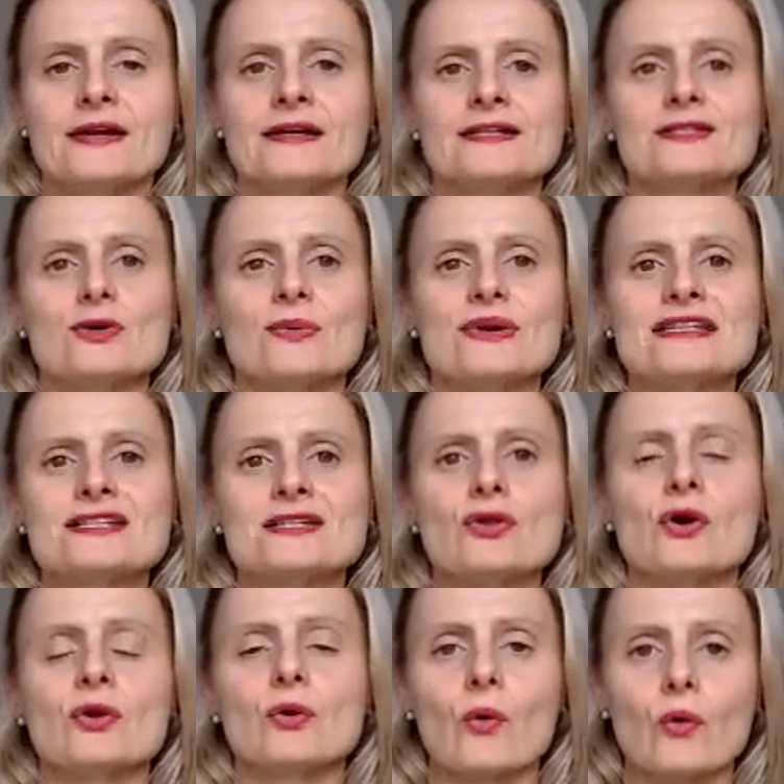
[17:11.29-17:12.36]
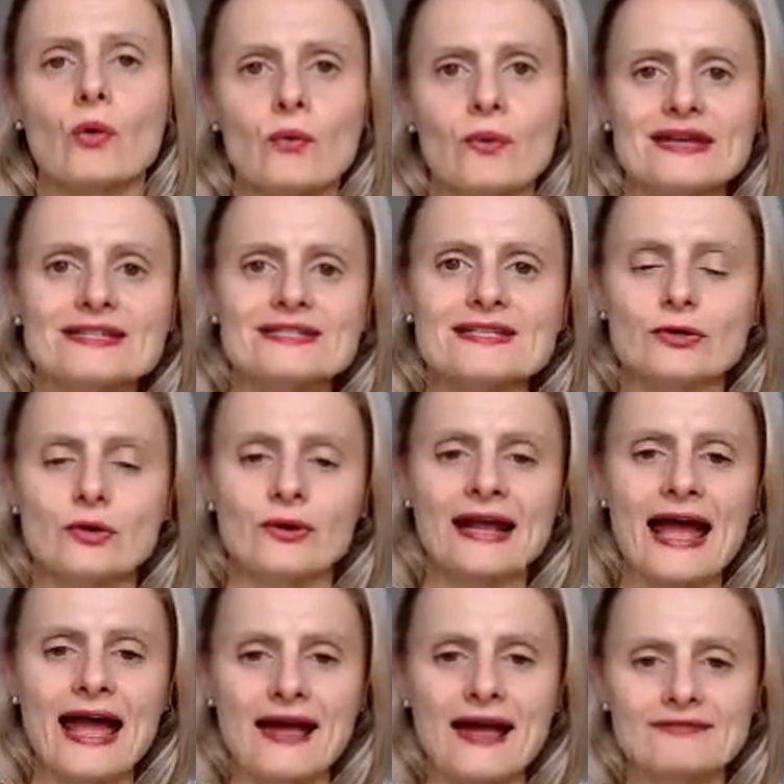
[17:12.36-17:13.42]
So it's not always, you don't
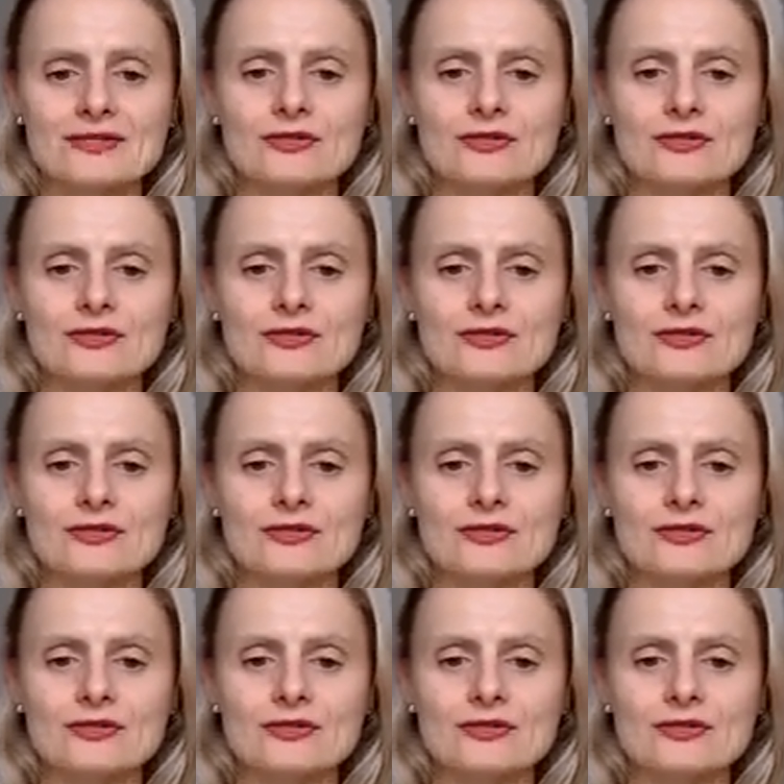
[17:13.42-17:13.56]
have